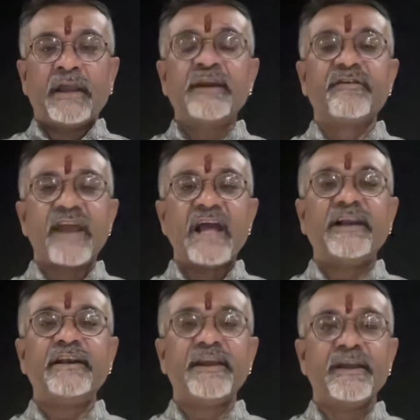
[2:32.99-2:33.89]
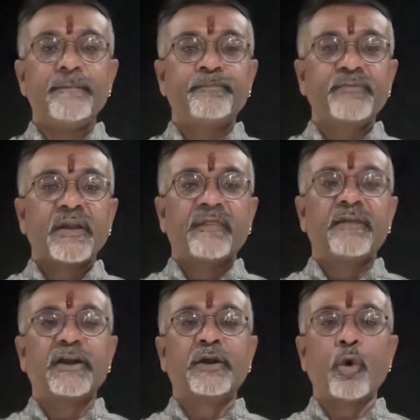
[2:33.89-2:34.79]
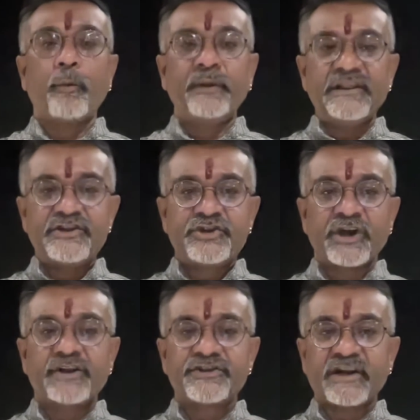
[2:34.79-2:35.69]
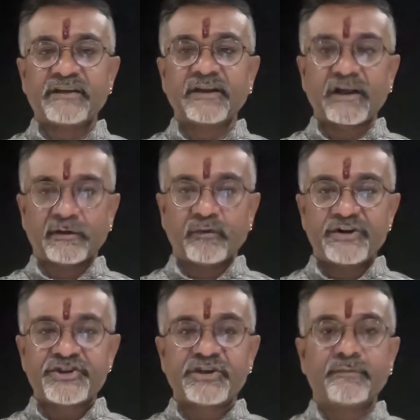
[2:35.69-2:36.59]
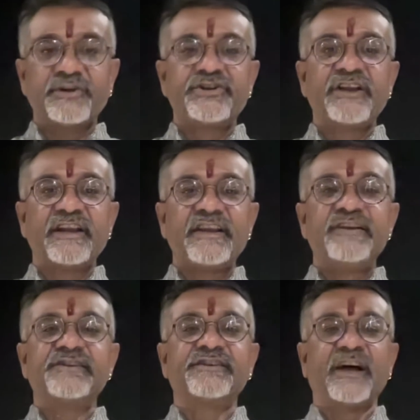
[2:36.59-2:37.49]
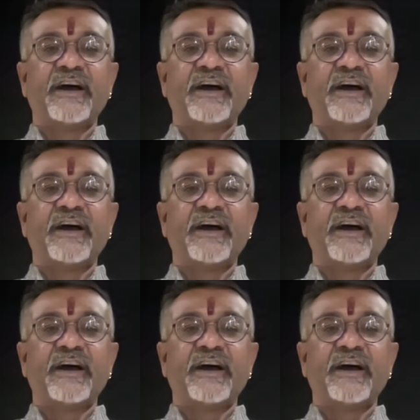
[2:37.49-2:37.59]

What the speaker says: In reality, the global church and the conversion machinery's